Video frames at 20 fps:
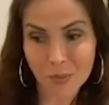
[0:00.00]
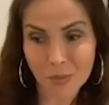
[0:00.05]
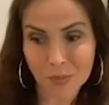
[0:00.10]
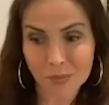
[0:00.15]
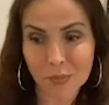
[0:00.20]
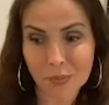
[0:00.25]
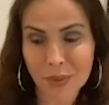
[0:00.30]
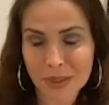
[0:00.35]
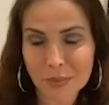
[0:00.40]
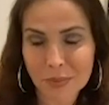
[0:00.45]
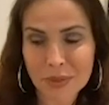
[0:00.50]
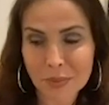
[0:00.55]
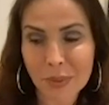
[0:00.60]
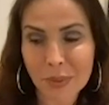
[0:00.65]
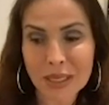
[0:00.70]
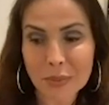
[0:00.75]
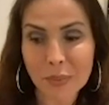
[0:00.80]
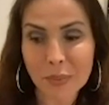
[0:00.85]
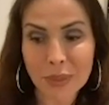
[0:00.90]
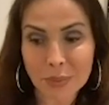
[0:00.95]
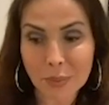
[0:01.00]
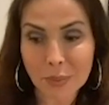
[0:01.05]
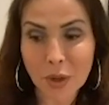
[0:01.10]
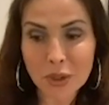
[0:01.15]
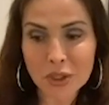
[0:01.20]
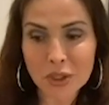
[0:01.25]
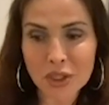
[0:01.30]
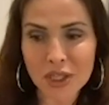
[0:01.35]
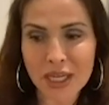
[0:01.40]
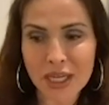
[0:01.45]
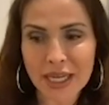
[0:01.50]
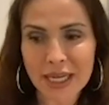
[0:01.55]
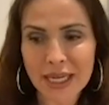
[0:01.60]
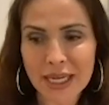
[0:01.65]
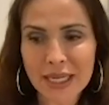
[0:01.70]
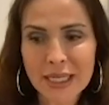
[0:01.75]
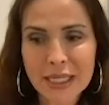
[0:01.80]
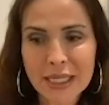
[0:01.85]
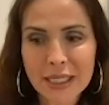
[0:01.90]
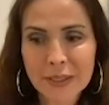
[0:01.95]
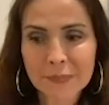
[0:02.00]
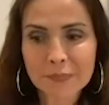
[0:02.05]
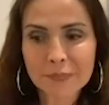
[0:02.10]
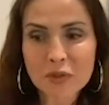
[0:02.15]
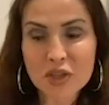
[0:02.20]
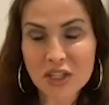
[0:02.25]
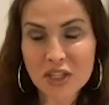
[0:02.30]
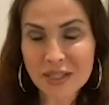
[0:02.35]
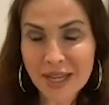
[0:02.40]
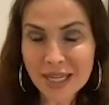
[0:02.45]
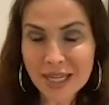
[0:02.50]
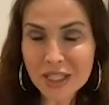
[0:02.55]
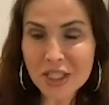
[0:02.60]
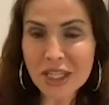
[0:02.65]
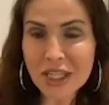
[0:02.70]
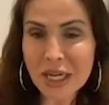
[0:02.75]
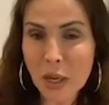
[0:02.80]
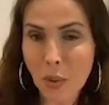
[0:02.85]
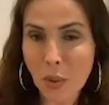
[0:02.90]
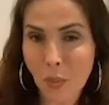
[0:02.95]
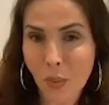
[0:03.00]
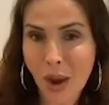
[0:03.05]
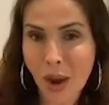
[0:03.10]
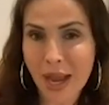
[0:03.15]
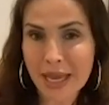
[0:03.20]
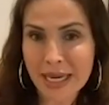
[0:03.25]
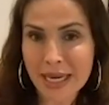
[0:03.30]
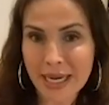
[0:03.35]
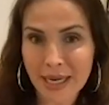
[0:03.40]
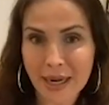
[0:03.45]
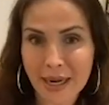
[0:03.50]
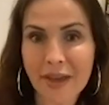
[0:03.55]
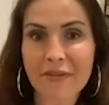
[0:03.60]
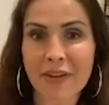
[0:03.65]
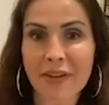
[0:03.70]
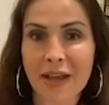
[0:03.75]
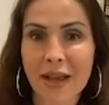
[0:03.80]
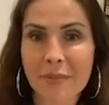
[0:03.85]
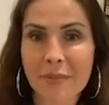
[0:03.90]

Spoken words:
when we watch it, she's actually quite clever. I